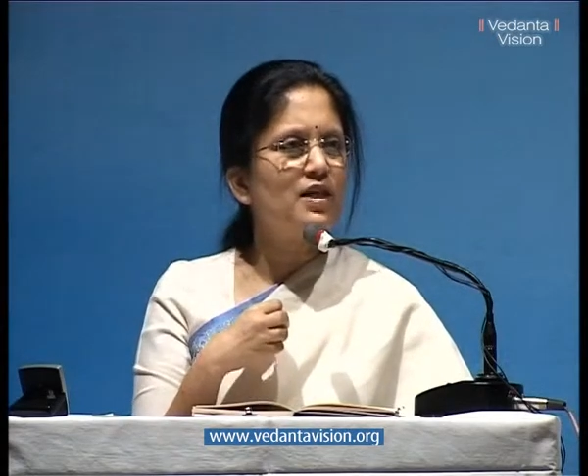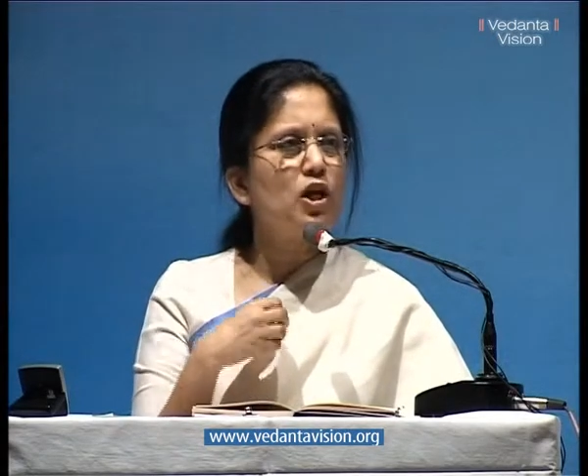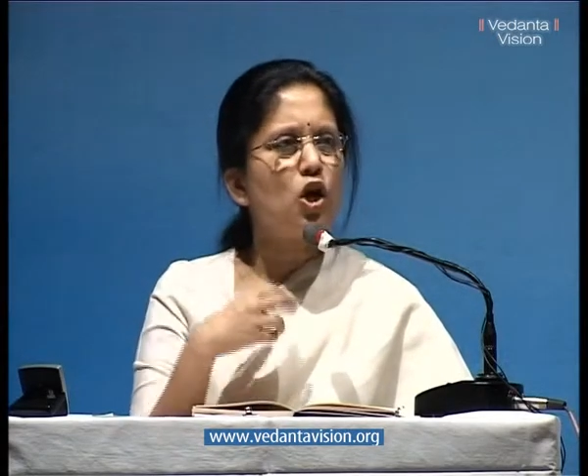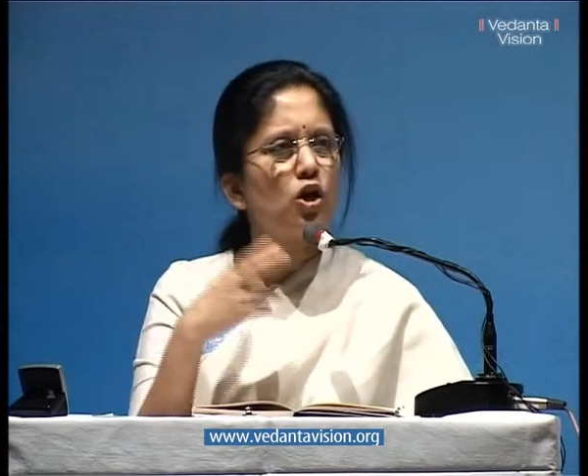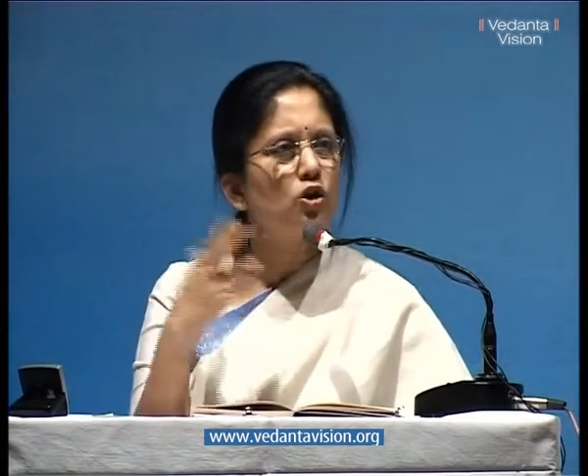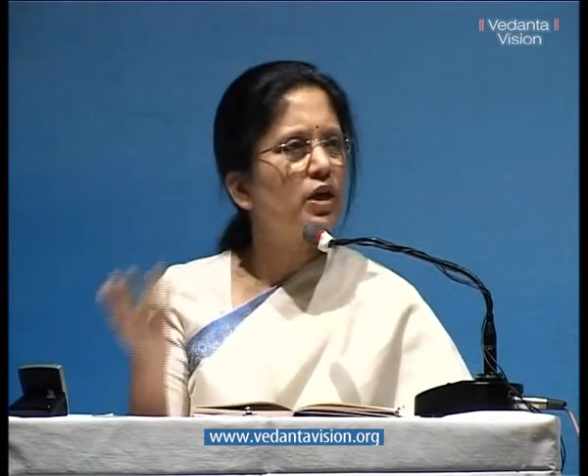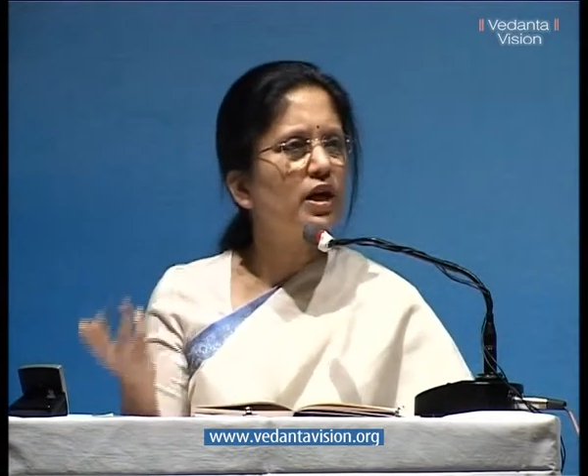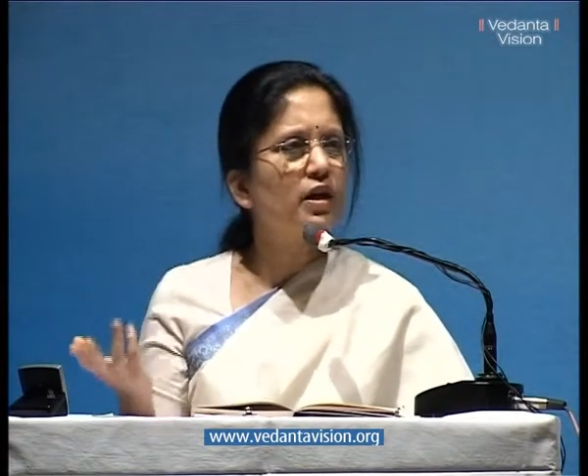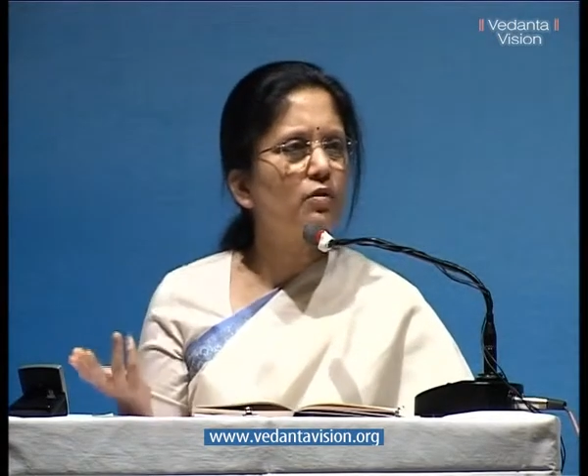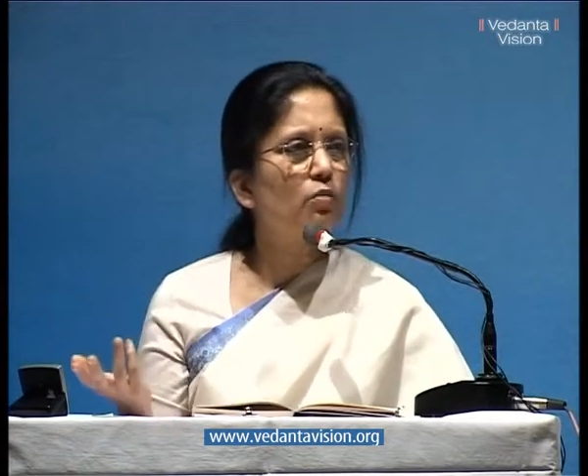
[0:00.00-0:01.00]
They're not
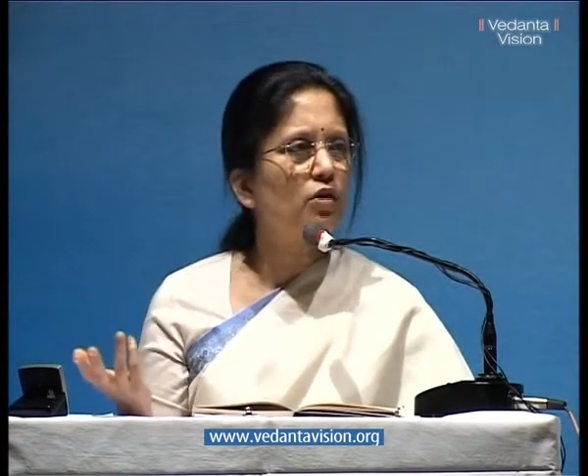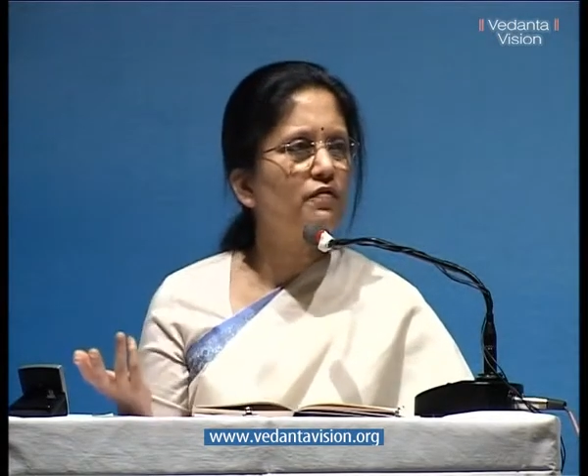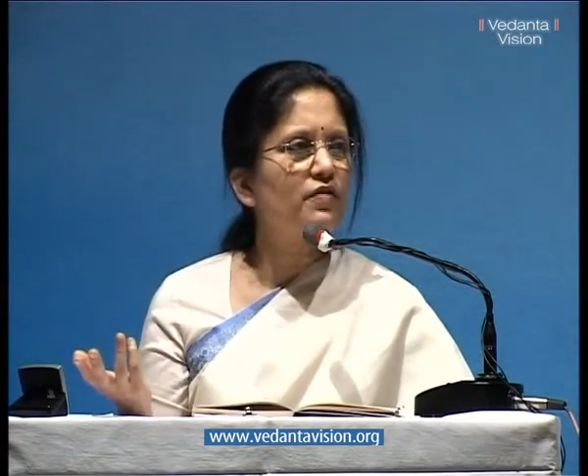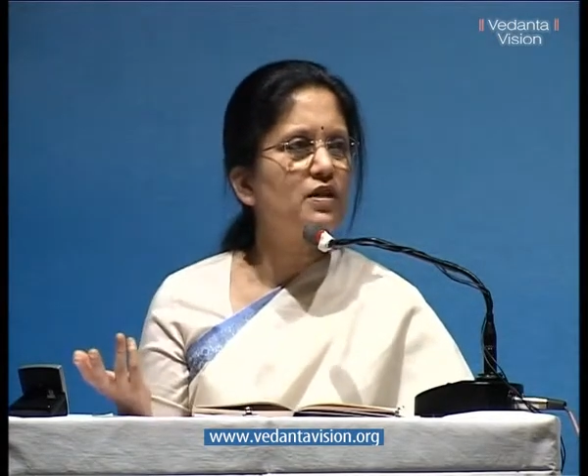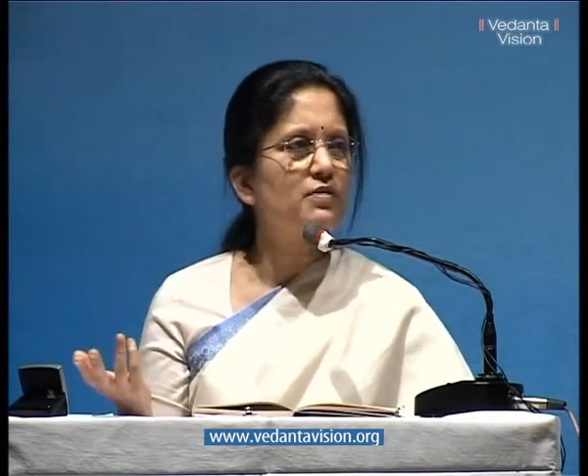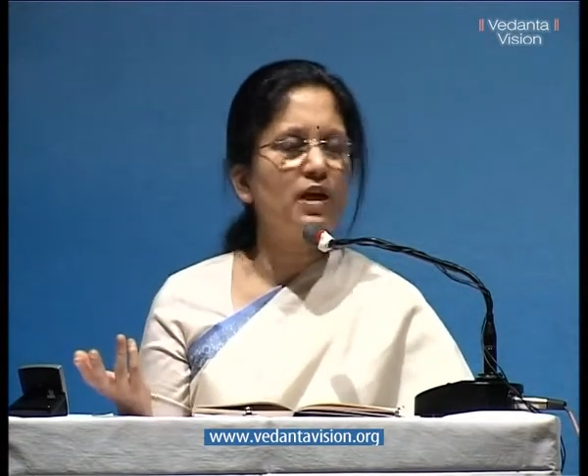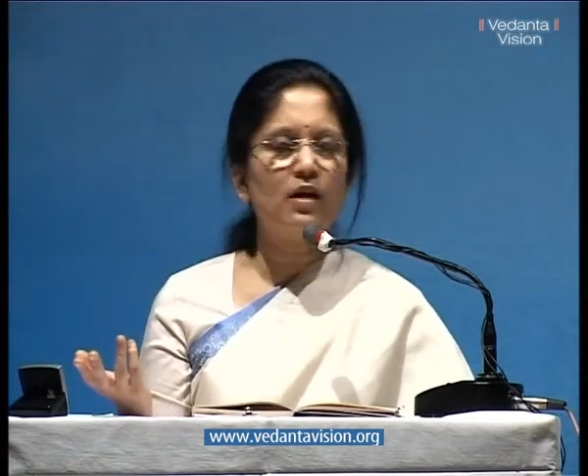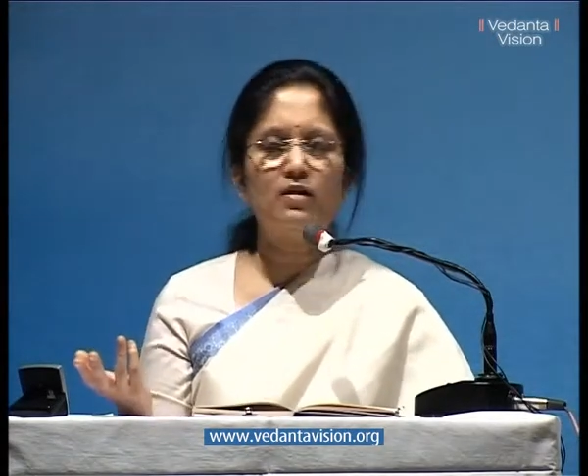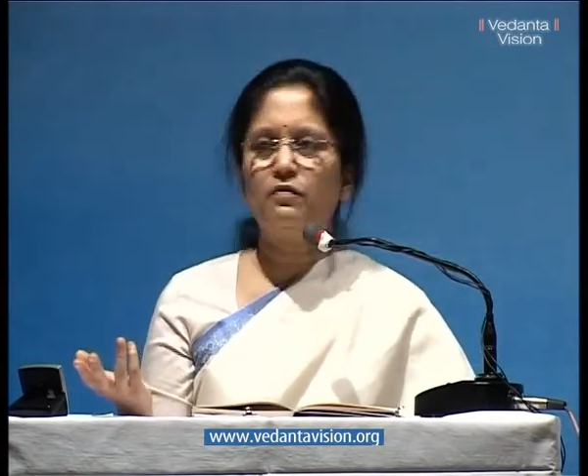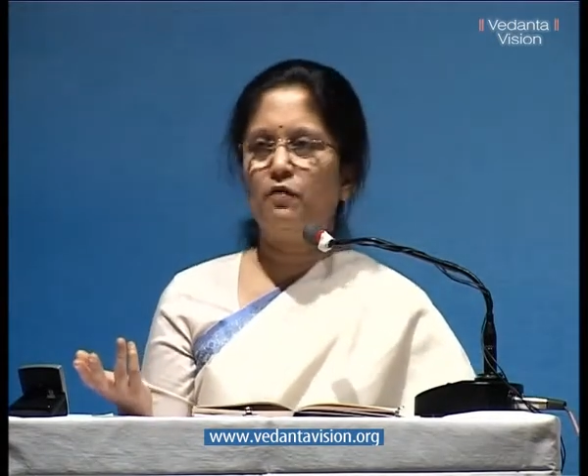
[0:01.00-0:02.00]
looking at what fees will
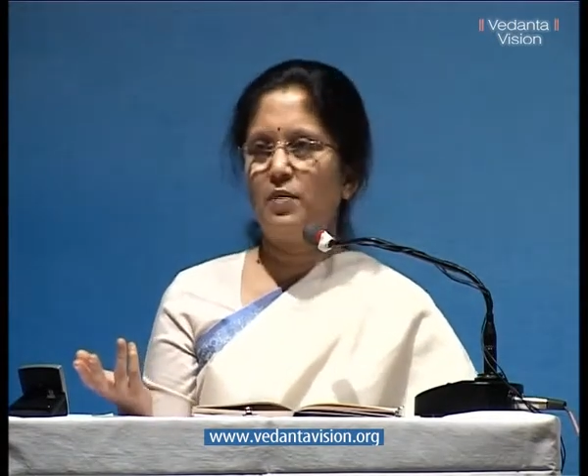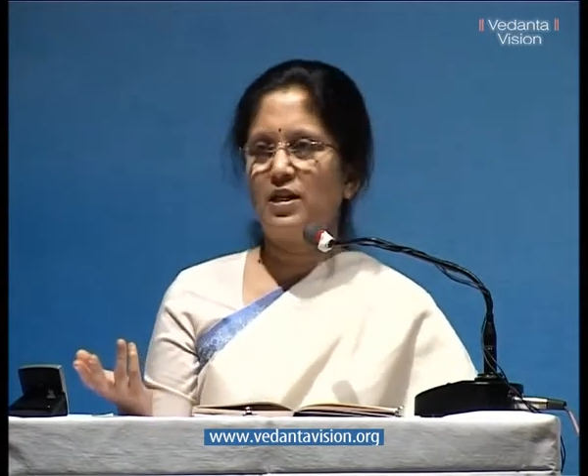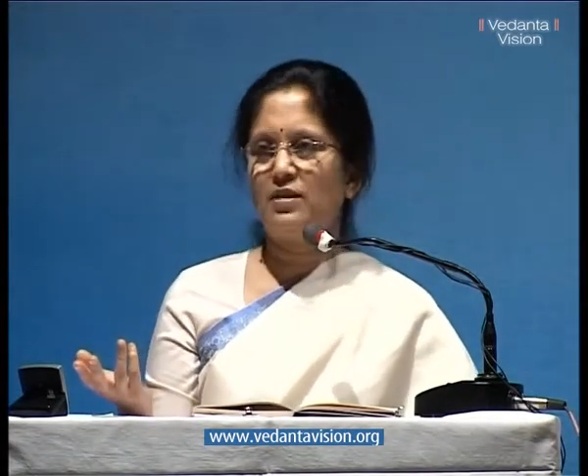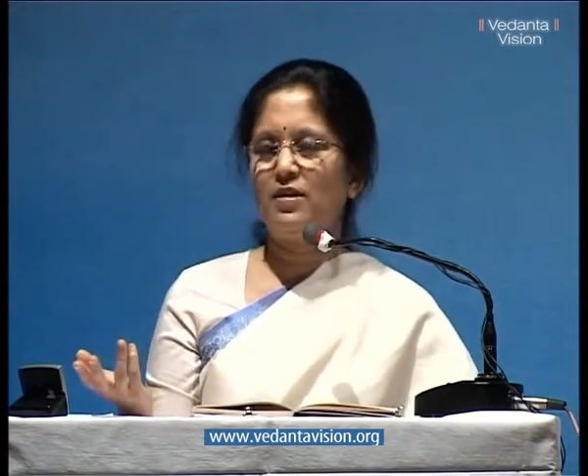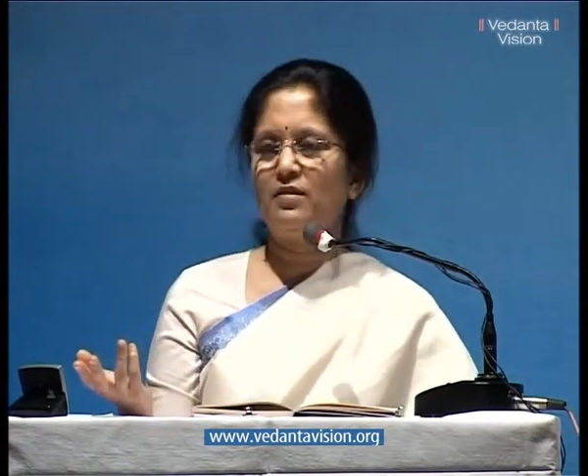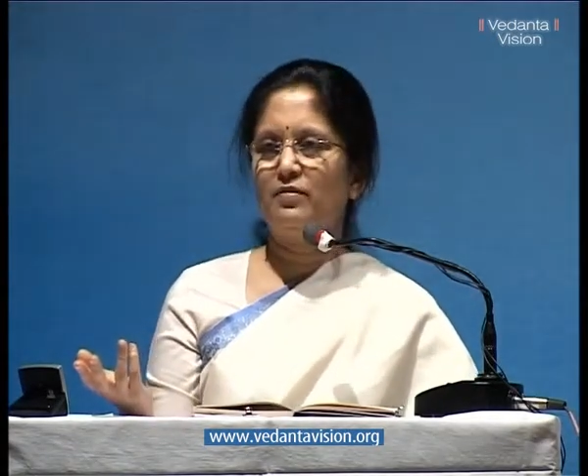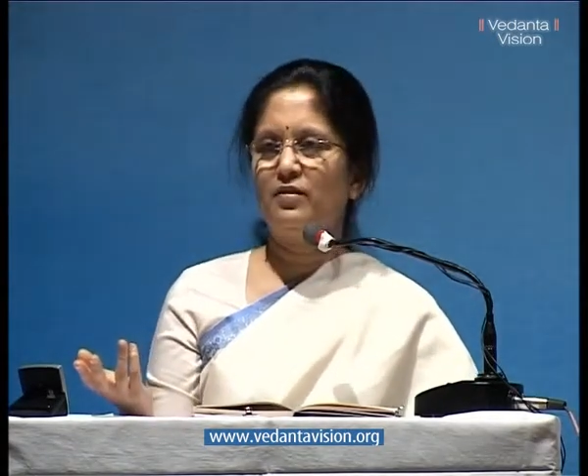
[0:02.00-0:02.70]
I earn for myself.